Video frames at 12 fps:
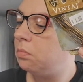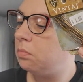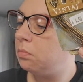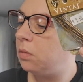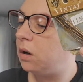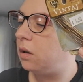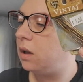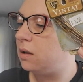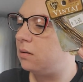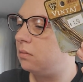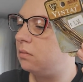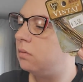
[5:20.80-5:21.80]
What are these?
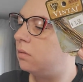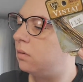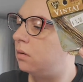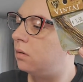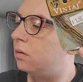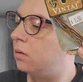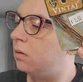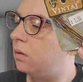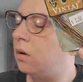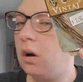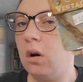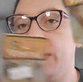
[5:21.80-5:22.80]

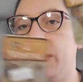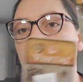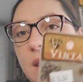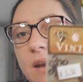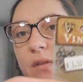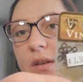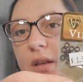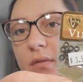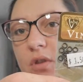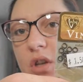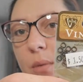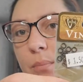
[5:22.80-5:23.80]
Oh, the decorative
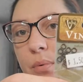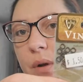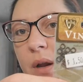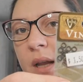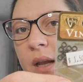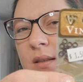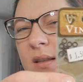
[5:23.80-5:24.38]
jump rings. There